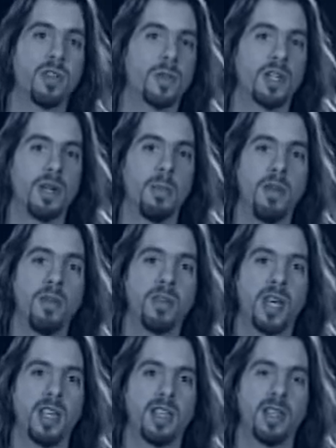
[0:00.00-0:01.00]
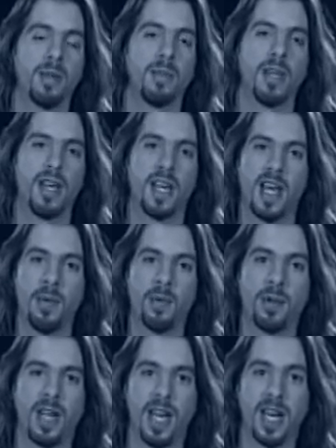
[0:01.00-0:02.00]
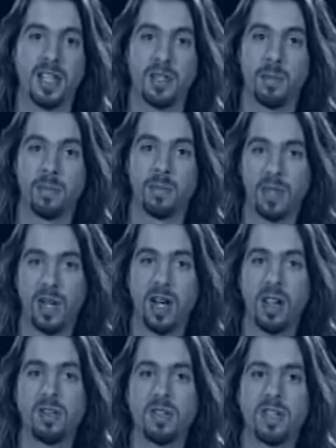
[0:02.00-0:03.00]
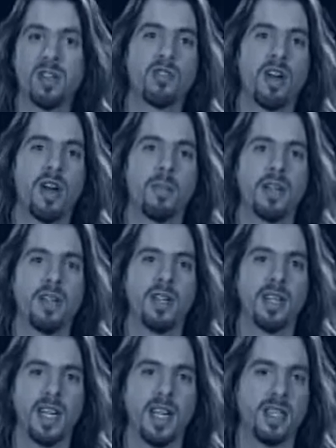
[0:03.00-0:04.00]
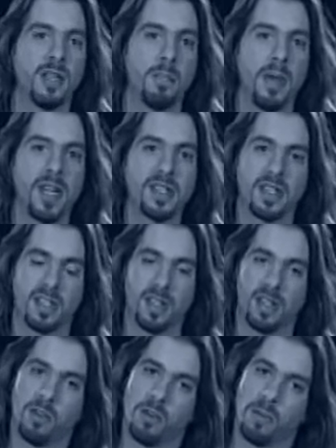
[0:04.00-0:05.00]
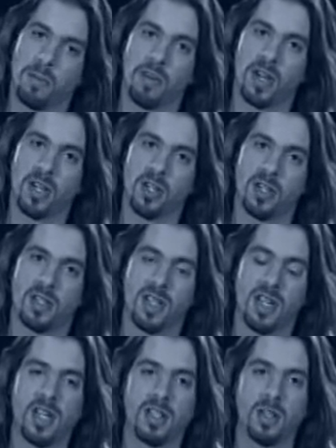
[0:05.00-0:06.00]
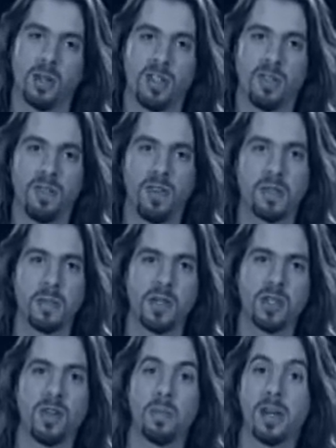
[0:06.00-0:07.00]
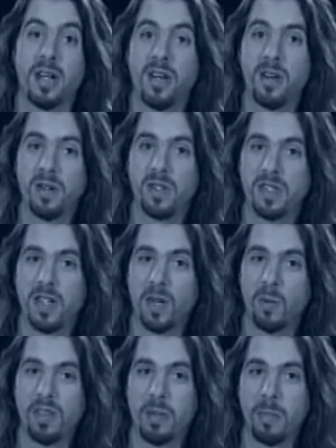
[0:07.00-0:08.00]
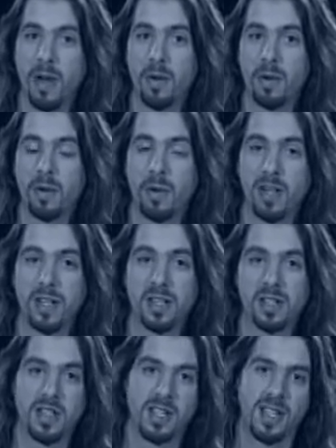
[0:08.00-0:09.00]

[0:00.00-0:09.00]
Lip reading: We're going to mutate them, and we're going to add some colors and drama into basic chord progressions. So let's first make sure everybody knows what the power chord is.